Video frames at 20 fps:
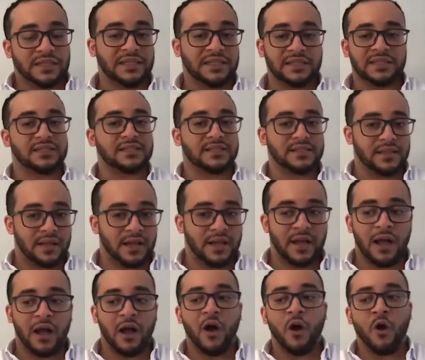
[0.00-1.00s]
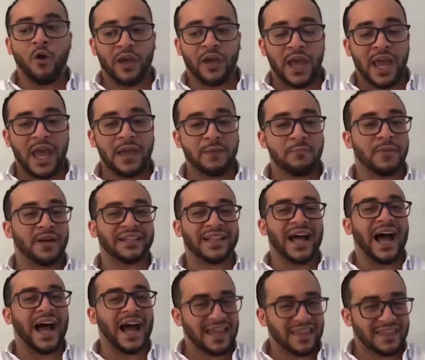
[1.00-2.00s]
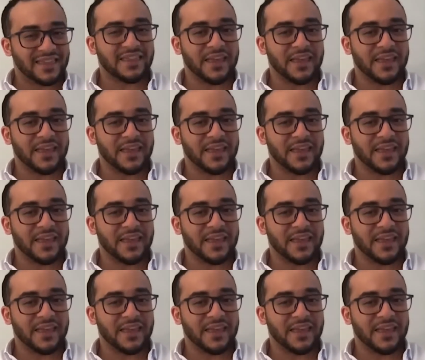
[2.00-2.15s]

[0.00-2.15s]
This is okay, but I